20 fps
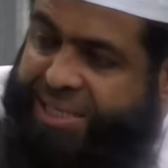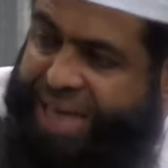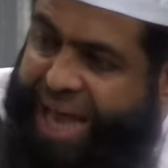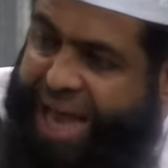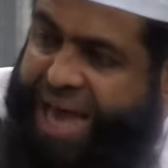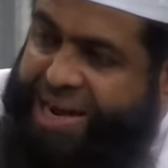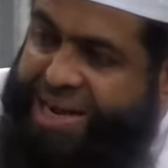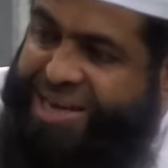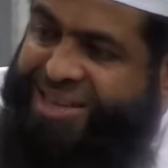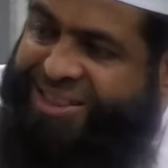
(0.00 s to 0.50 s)

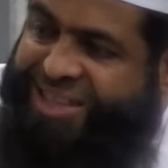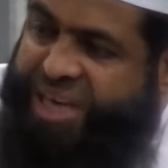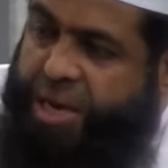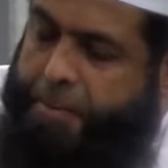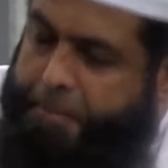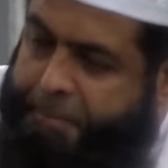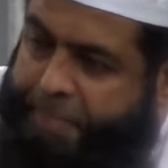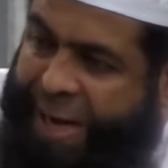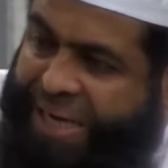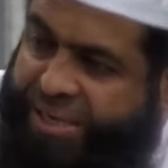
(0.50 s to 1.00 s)

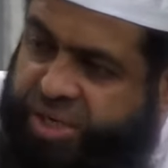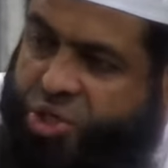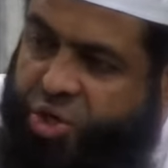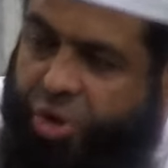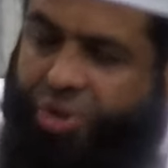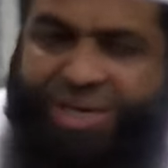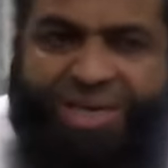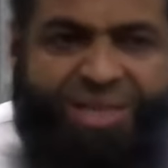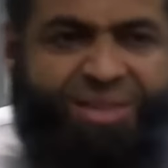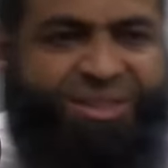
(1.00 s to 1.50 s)
anything but
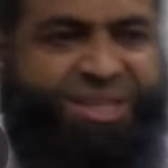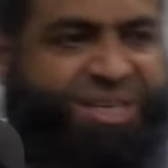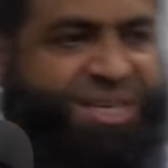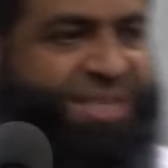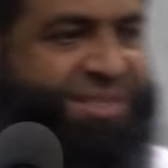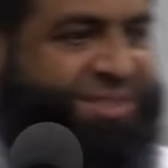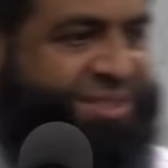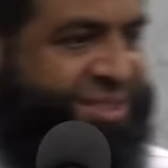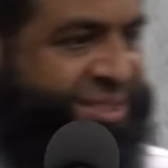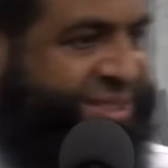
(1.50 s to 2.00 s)
your
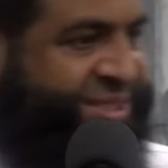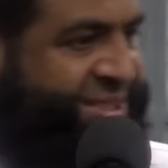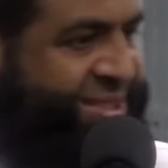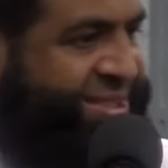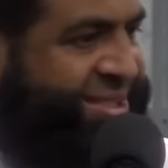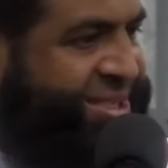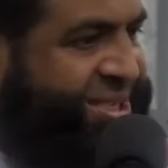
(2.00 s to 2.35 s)
interests.